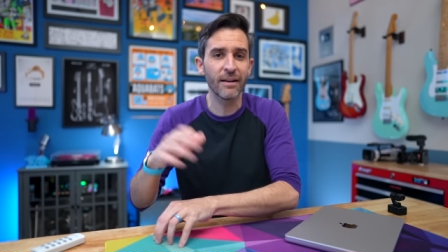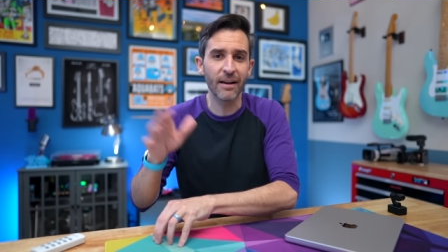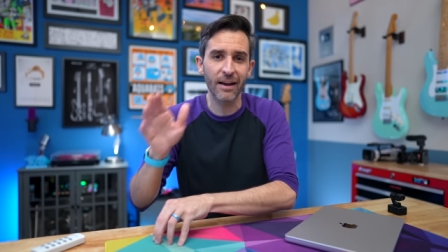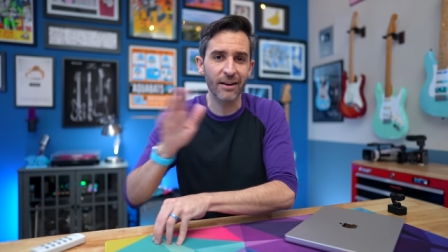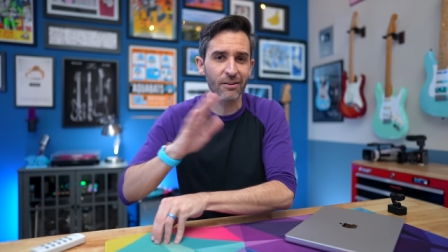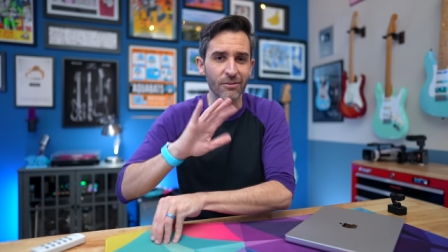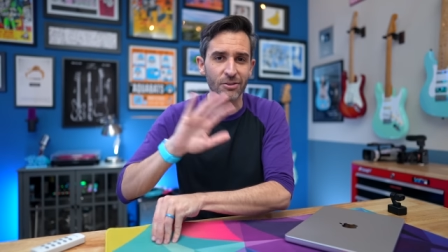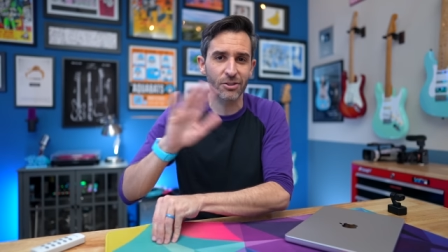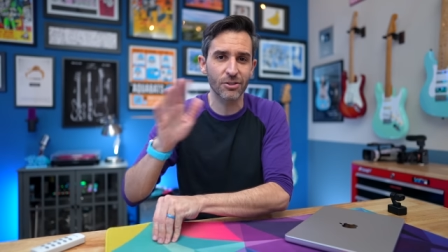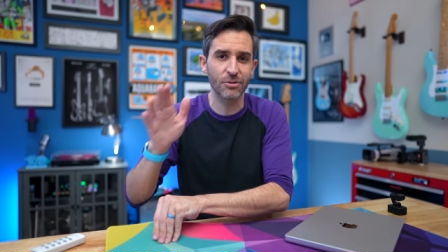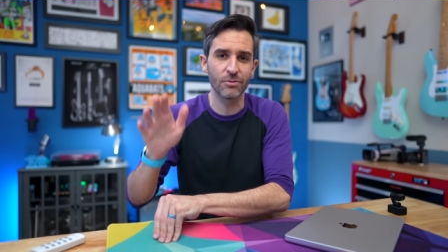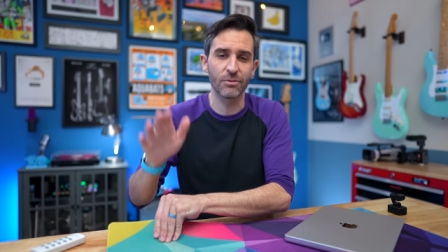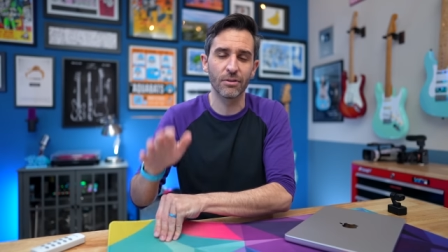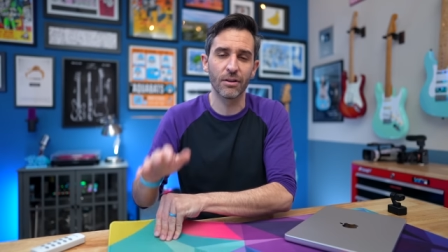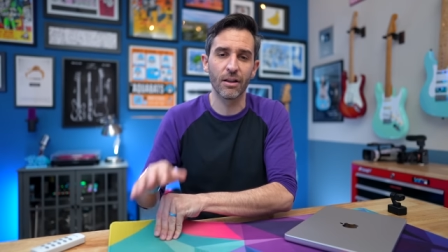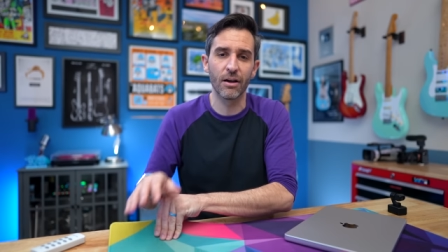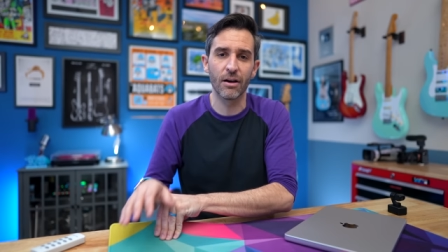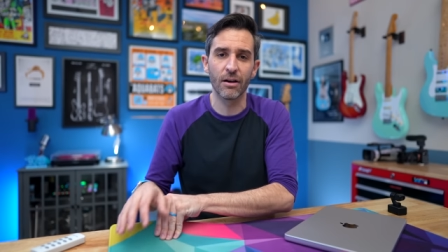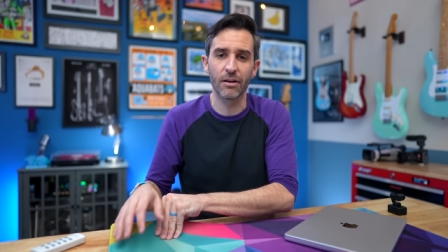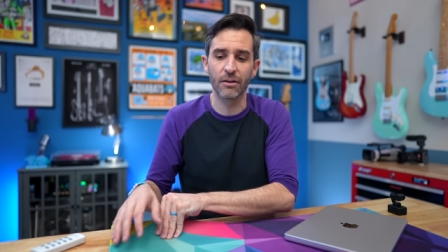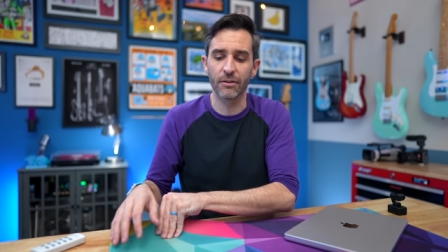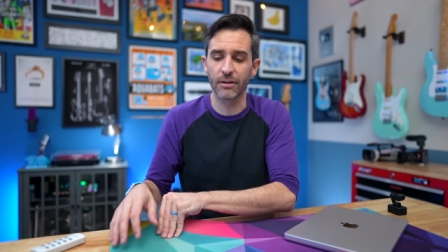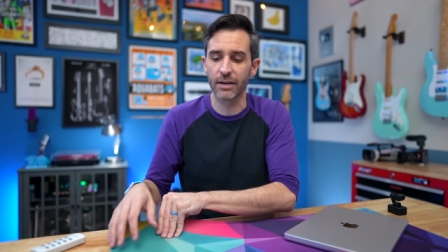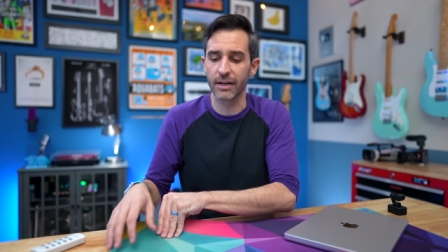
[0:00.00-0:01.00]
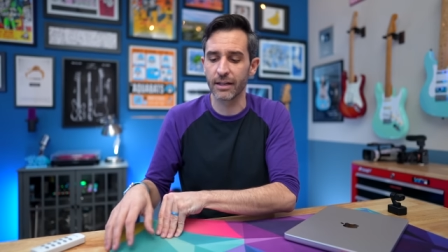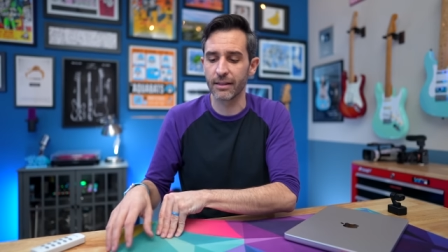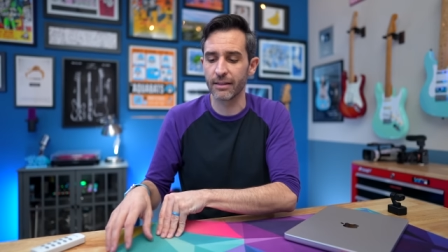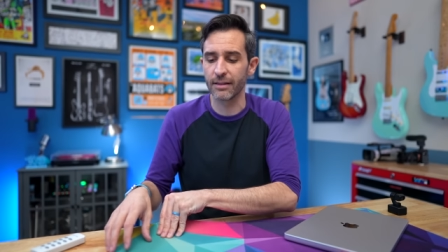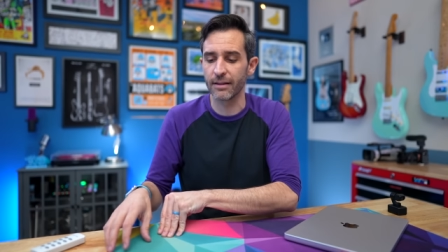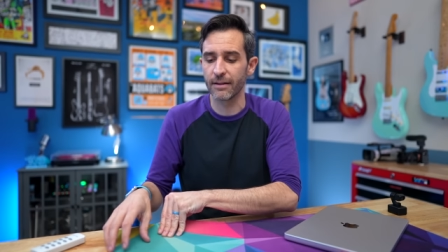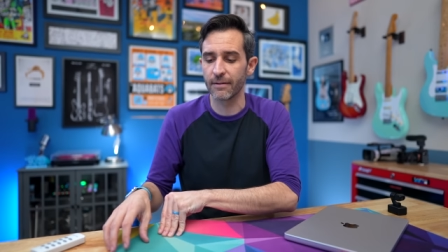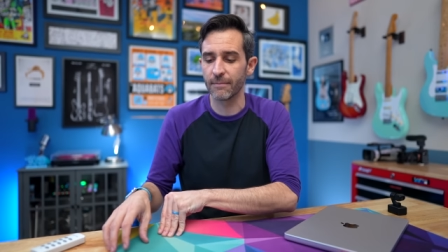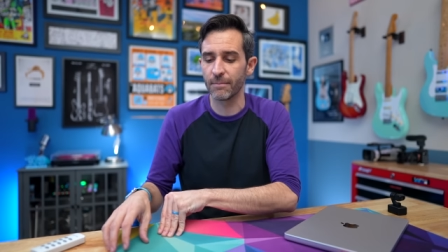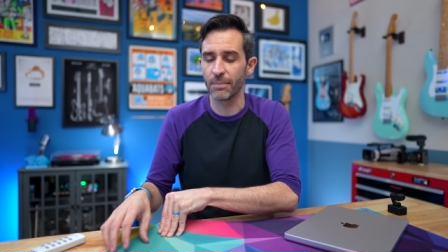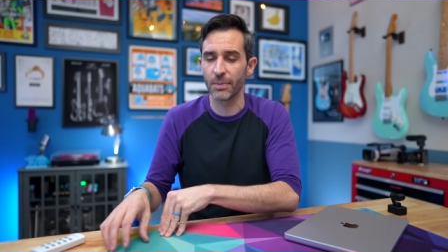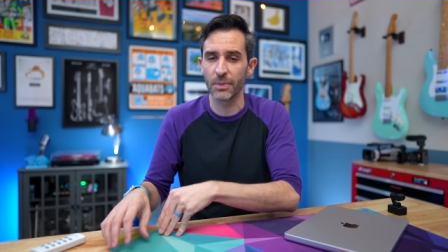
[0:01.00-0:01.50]
I don't shoot in log or
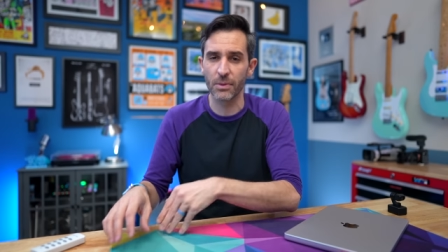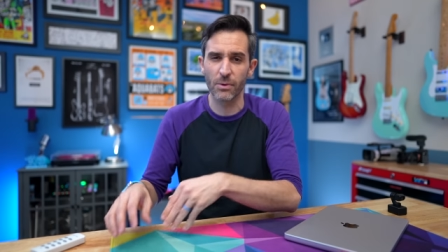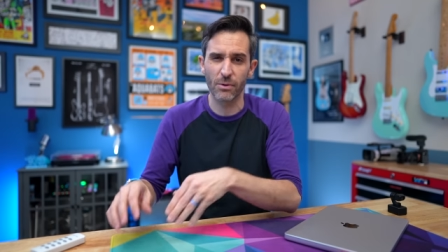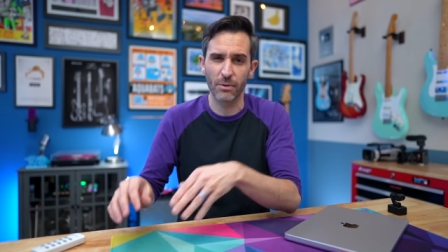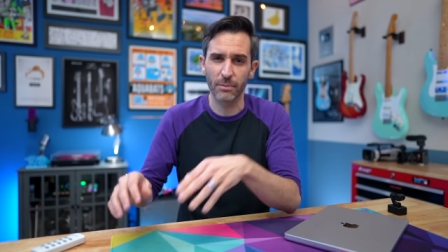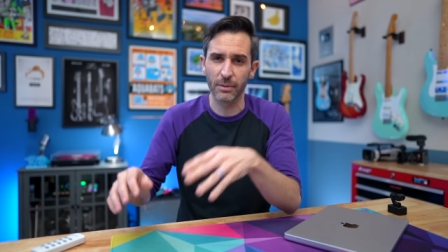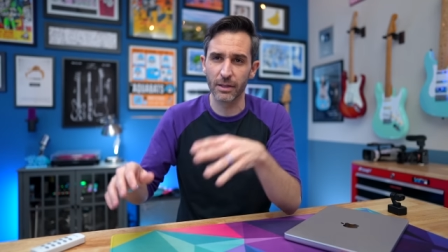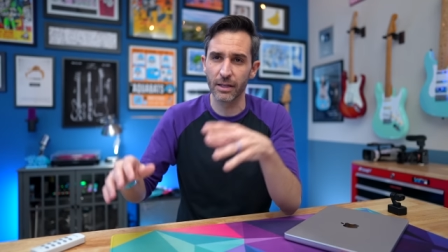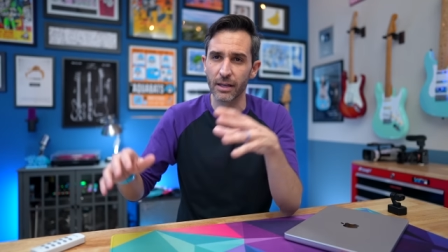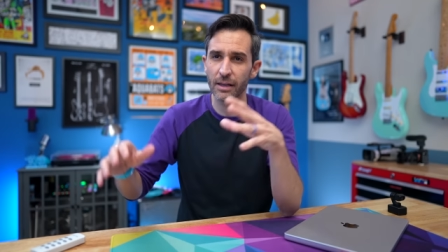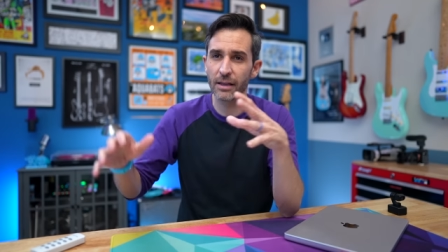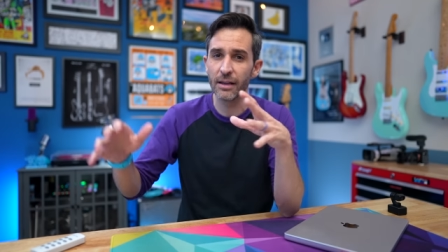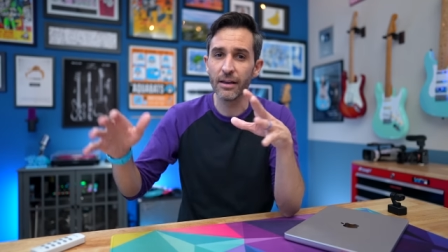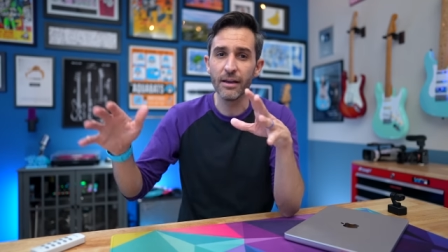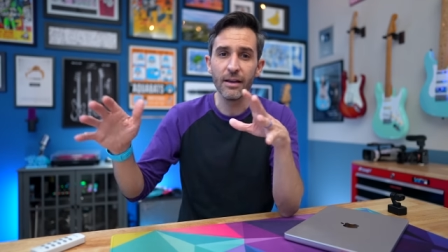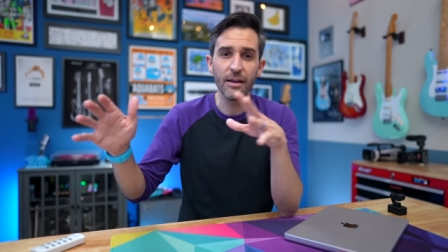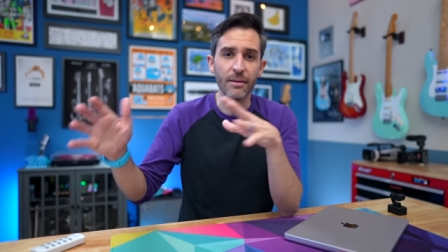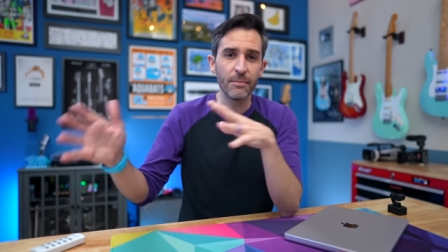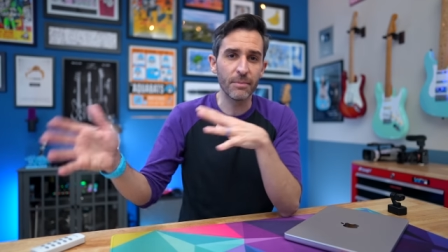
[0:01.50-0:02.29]
anything normally,